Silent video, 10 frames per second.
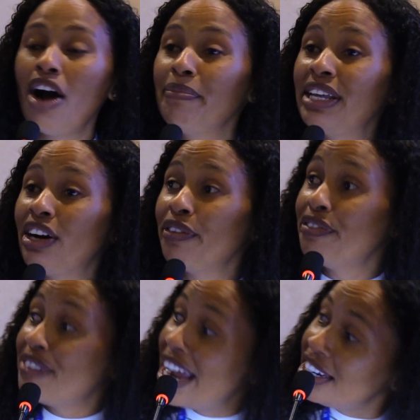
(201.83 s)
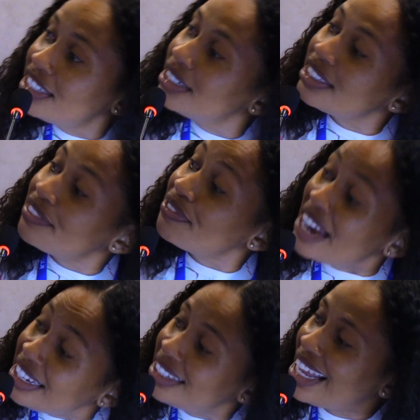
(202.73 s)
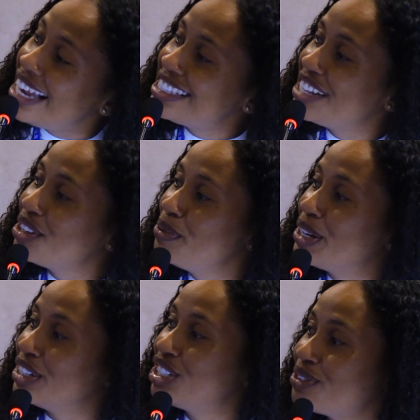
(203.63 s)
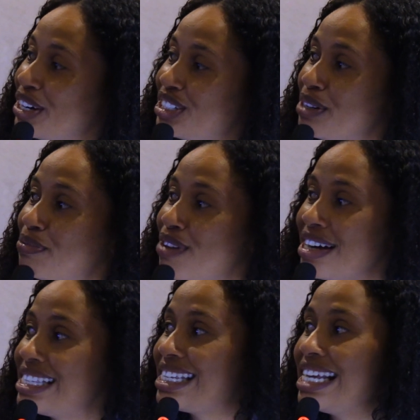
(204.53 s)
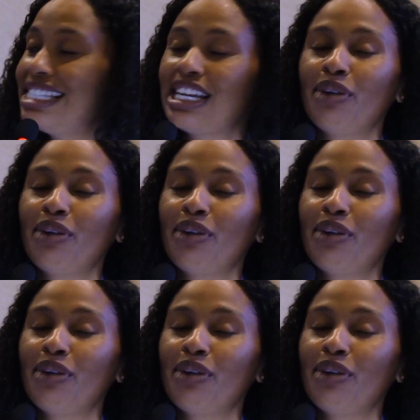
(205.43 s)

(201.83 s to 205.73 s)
They are finalizing the reconstruction process.